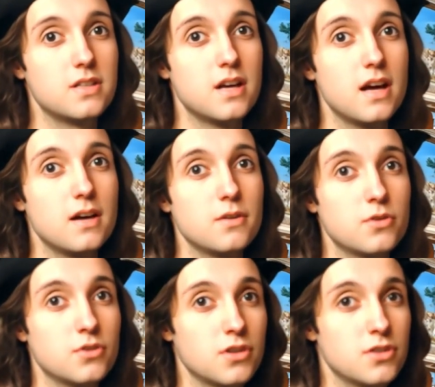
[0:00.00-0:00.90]

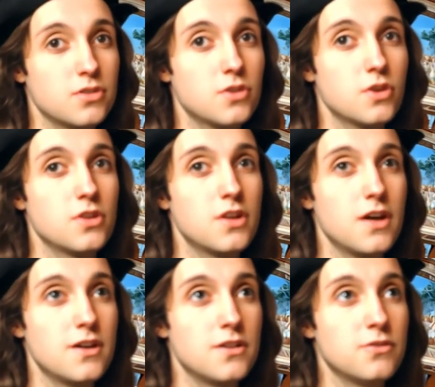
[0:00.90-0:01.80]
Raphael's work
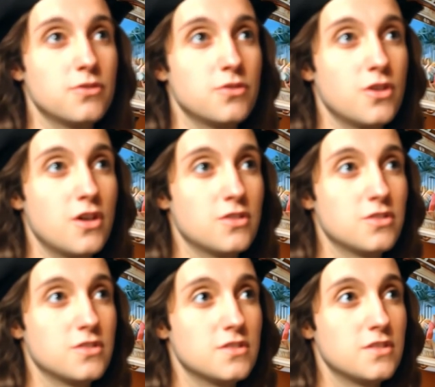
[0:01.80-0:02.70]
captured the
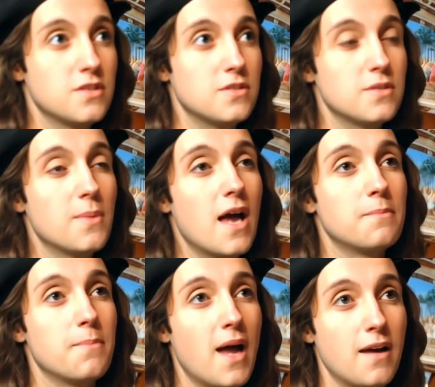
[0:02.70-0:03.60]
ideals of the
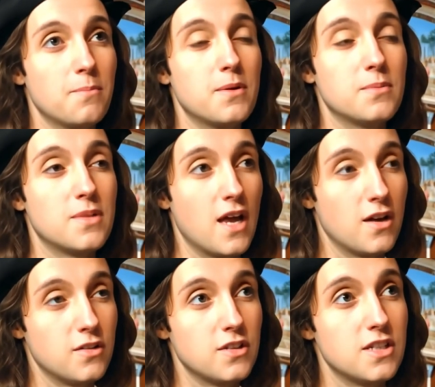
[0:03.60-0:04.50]
Renaissance,
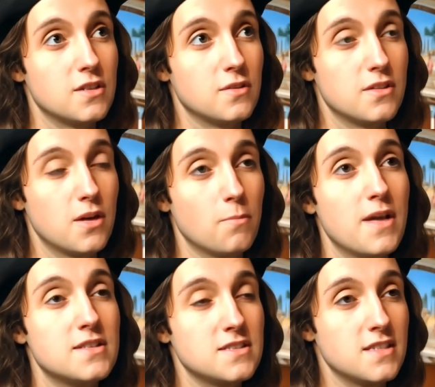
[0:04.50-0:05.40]
blending beauty,
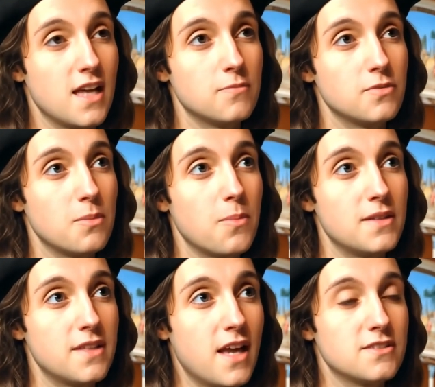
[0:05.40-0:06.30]

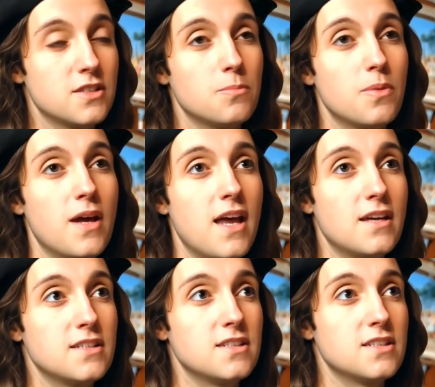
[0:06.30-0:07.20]
science, and
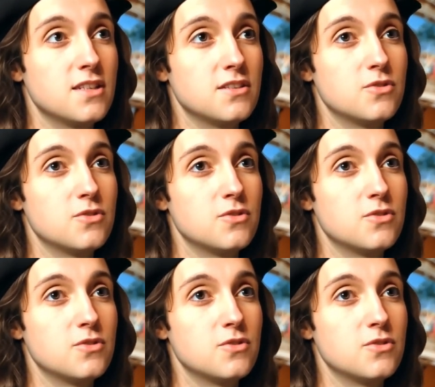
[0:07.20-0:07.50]
philosophy